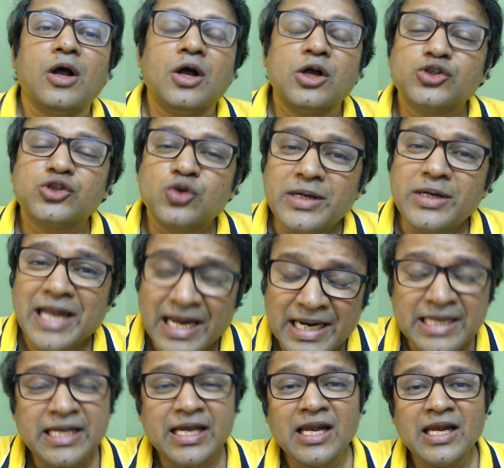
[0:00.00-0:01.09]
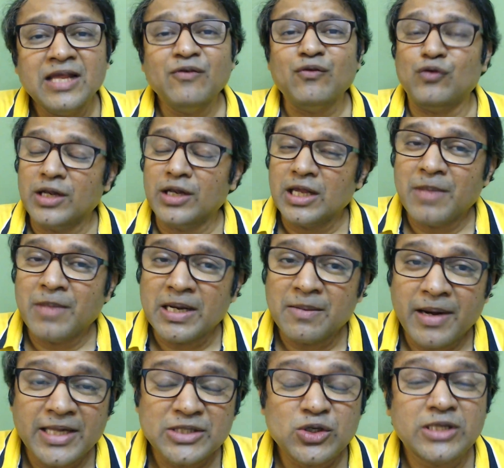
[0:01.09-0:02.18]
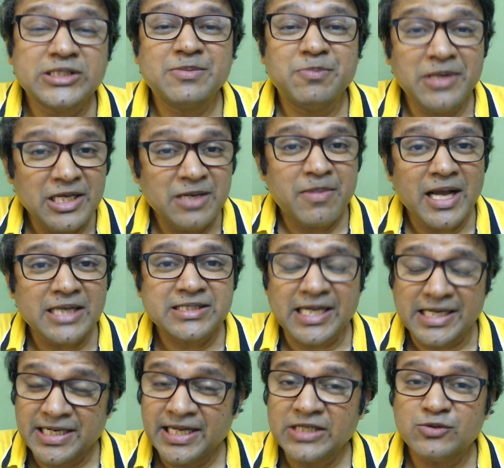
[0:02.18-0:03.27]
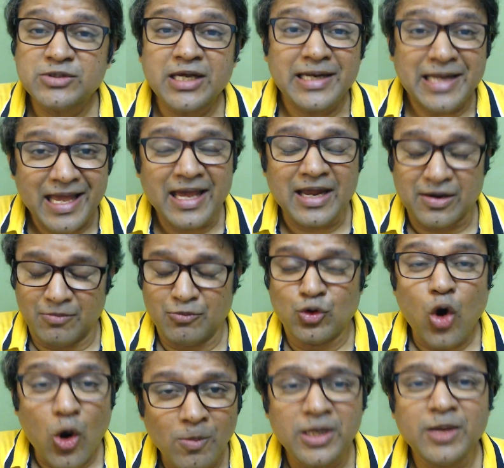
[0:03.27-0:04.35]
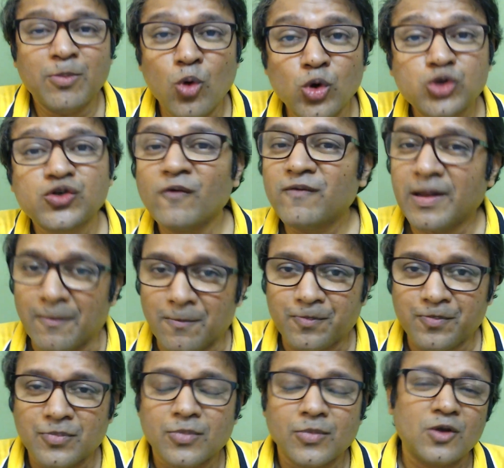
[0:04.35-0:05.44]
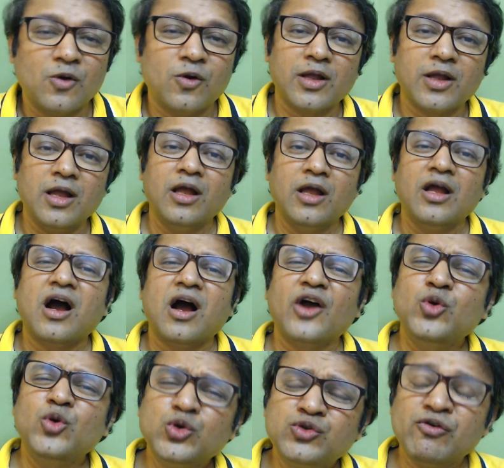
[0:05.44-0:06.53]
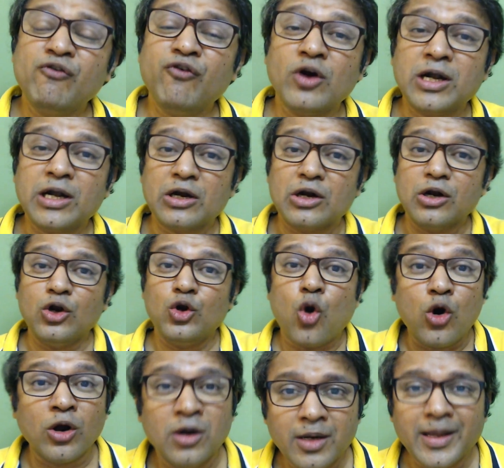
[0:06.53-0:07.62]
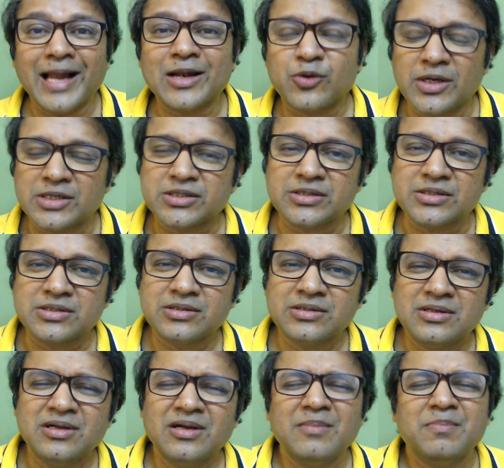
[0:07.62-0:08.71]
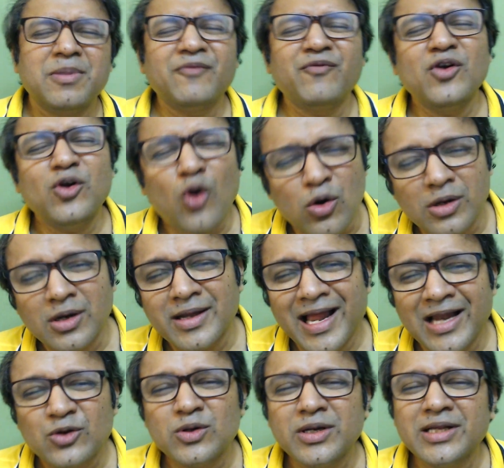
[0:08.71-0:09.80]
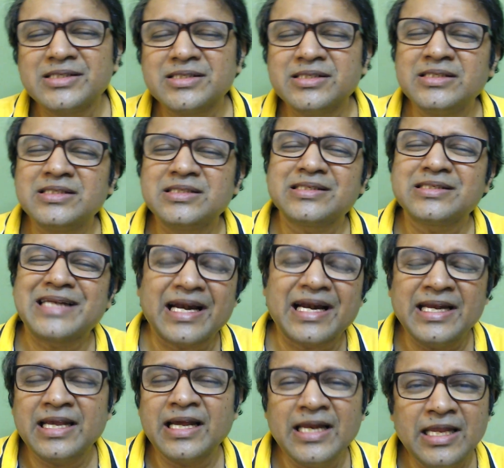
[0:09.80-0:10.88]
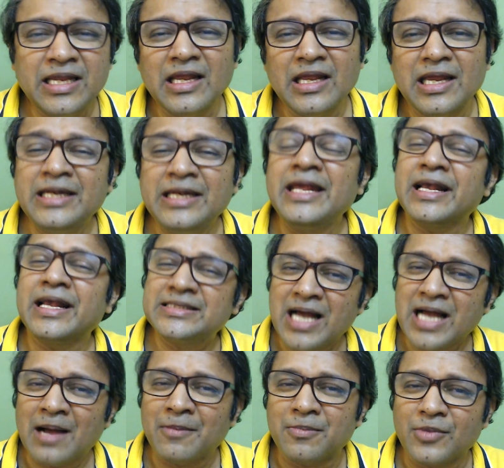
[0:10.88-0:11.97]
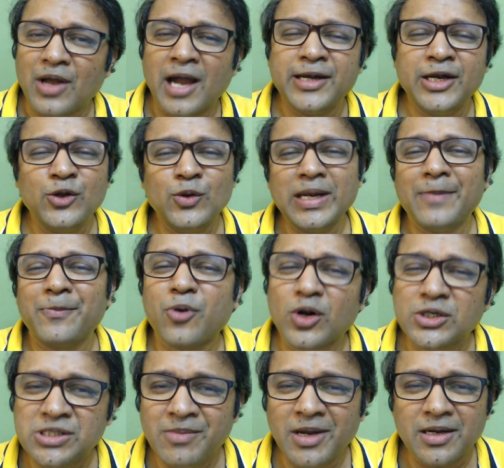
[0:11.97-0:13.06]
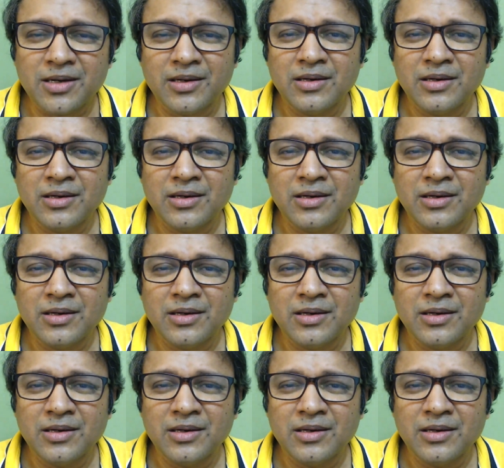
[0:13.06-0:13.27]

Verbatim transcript: So technically, Vedic mathematics or the speed max techniques which are there, normally most of them, okay, are useful for longer calculations. But for longer calculations, technically in the exam, either you will approximate